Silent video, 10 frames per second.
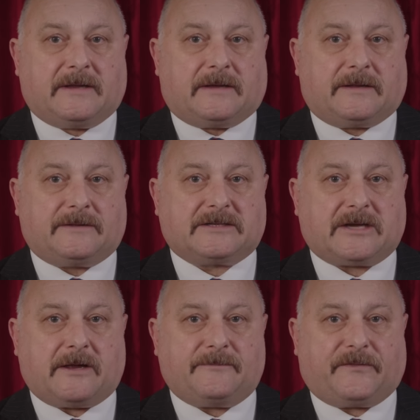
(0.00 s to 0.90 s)
And the
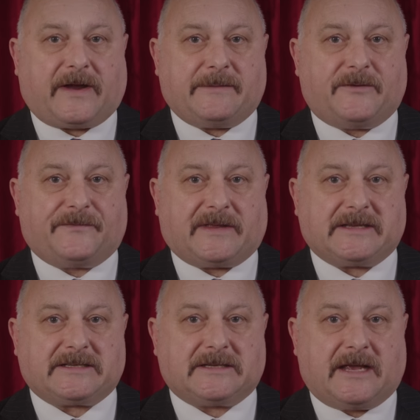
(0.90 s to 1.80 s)
time frame of
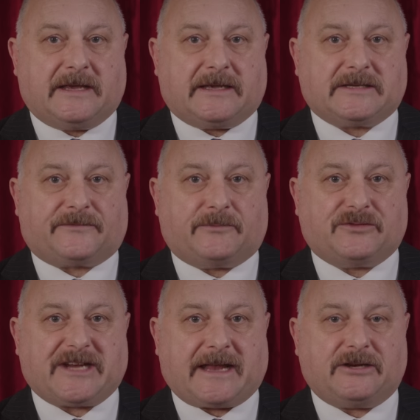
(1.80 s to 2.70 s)
this is from
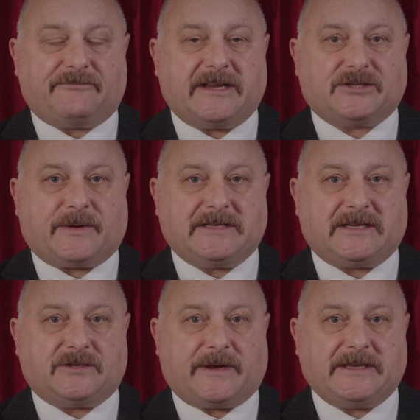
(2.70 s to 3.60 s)
January
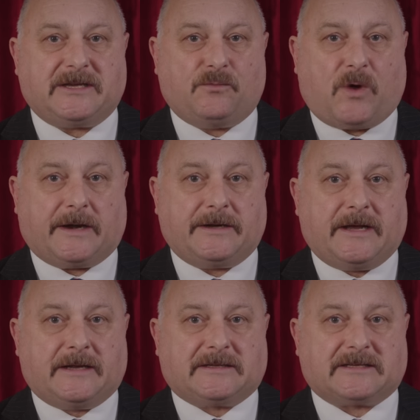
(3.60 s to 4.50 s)
2021 to